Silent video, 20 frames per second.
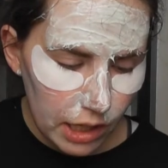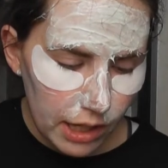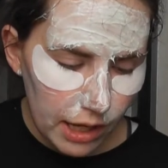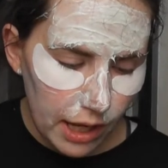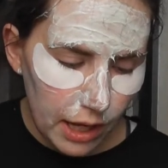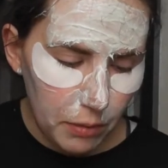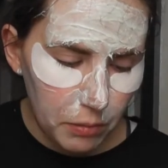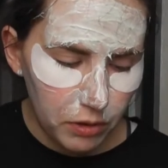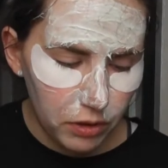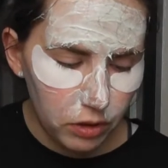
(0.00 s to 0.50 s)

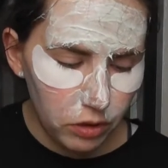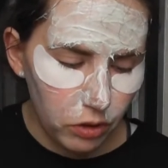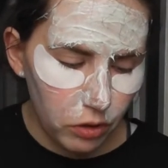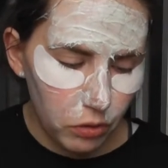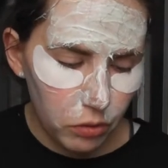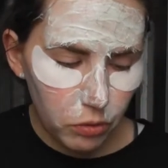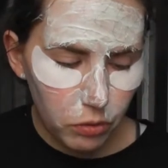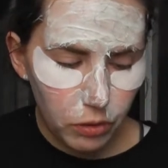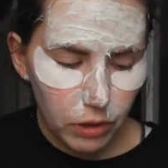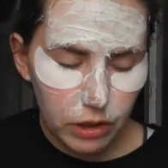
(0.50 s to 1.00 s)
I will
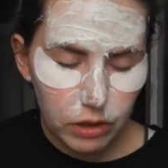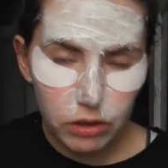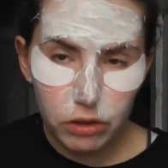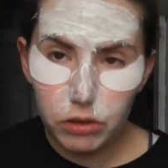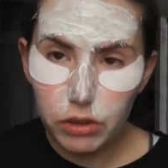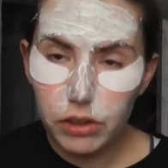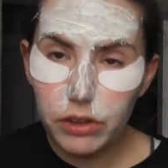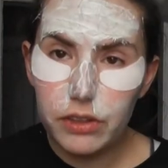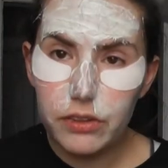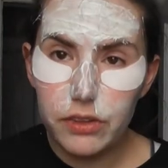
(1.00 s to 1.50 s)
go and
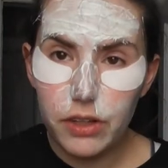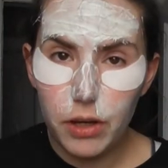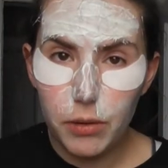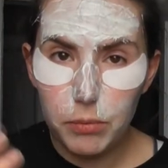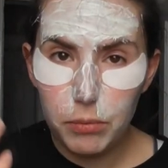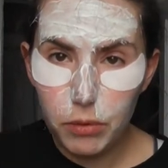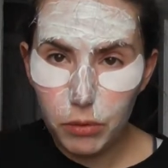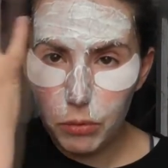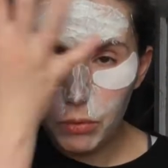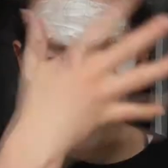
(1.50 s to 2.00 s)
look this
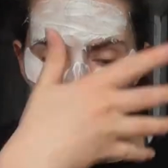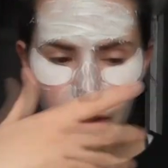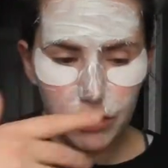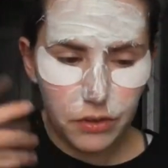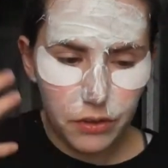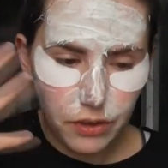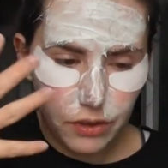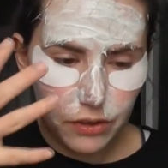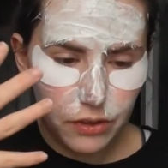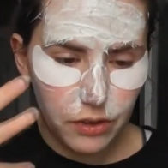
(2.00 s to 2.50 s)
up
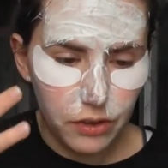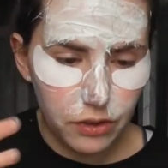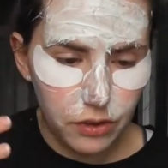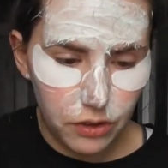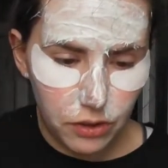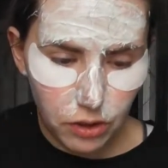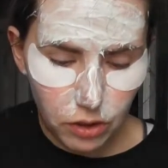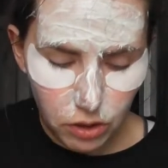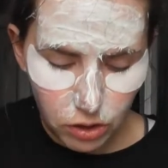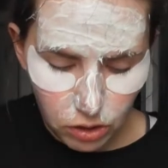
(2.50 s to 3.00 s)
whilst this
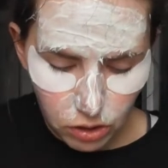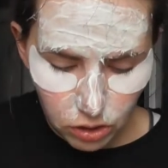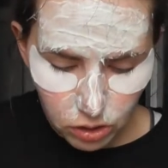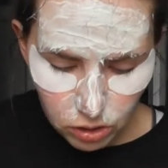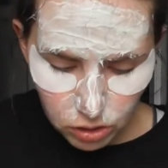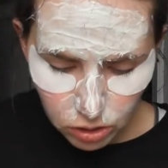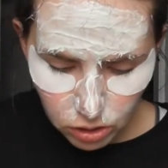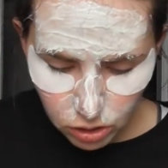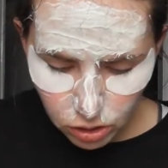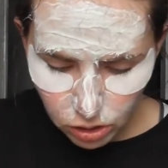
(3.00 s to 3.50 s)
is
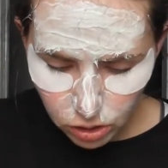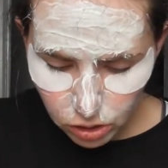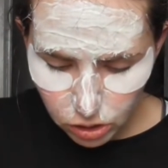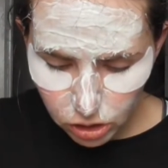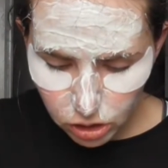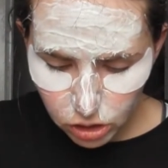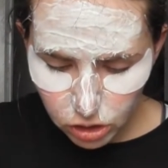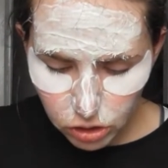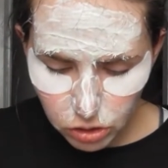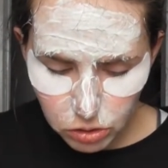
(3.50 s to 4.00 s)

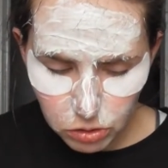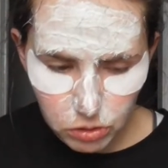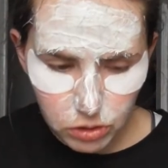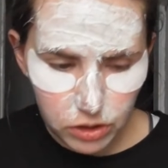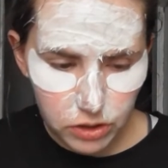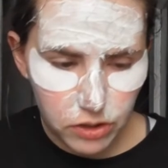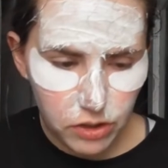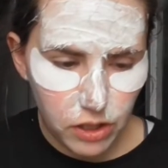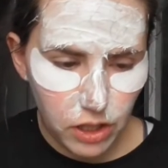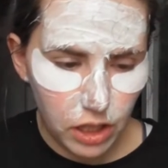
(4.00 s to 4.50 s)
doing
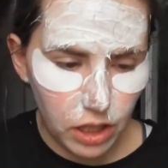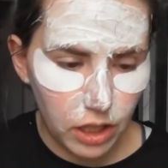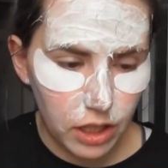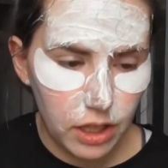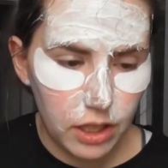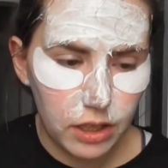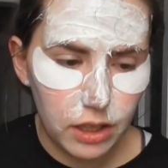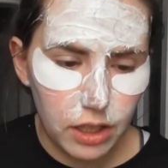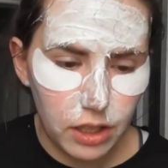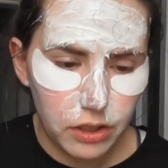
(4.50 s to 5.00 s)
its thing
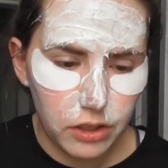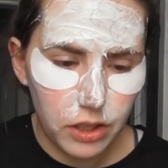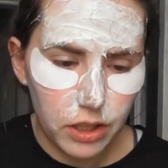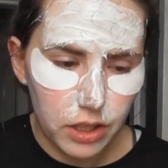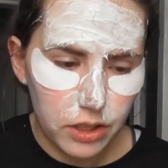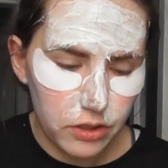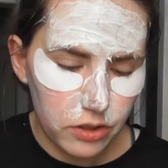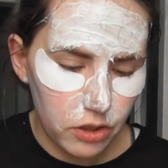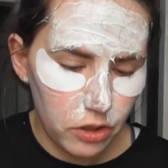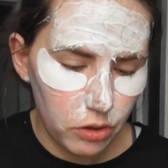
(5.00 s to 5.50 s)
and let you
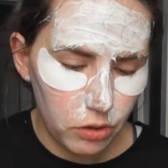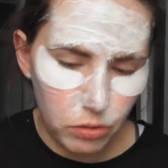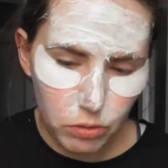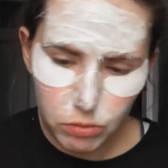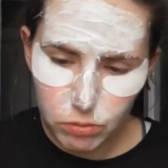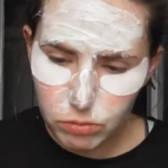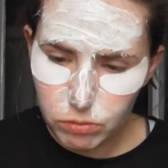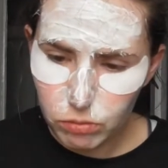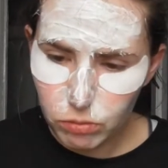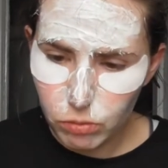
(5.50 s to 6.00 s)
guys know
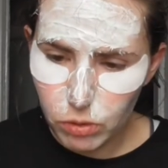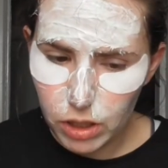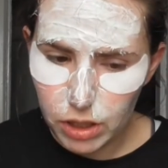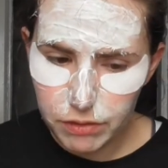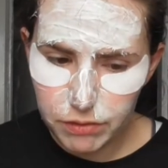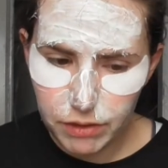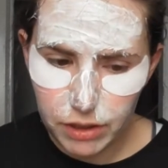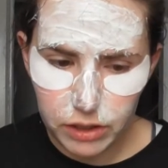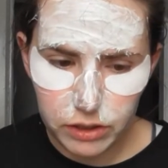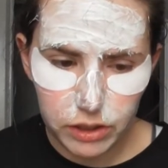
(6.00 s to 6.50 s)
what I
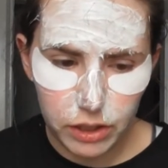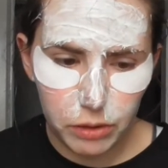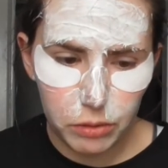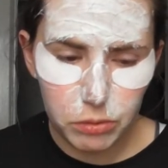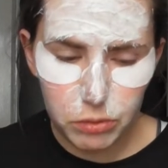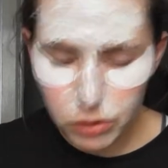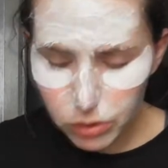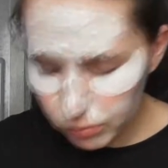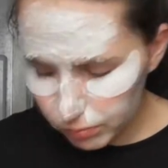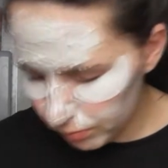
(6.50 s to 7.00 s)
find
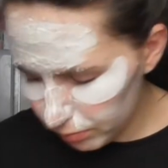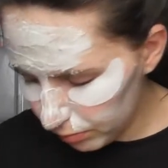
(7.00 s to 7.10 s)
out.